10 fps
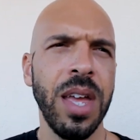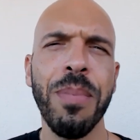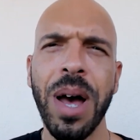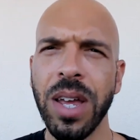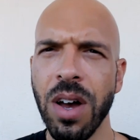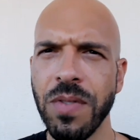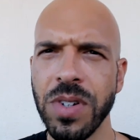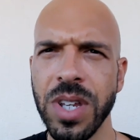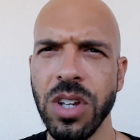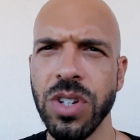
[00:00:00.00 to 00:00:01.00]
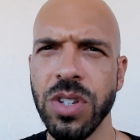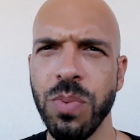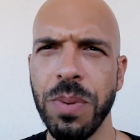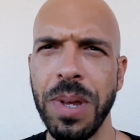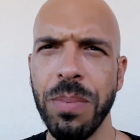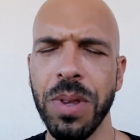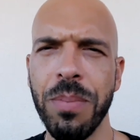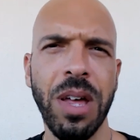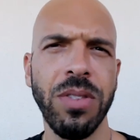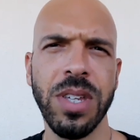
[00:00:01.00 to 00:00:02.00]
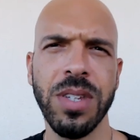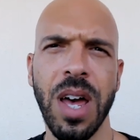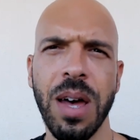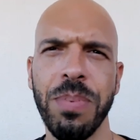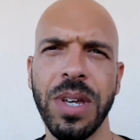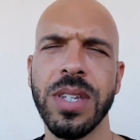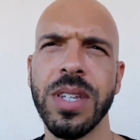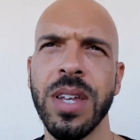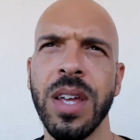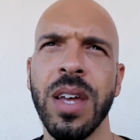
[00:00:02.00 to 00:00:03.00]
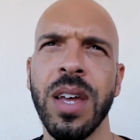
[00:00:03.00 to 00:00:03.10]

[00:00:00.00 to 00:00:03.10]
in my conversations with people about these topics,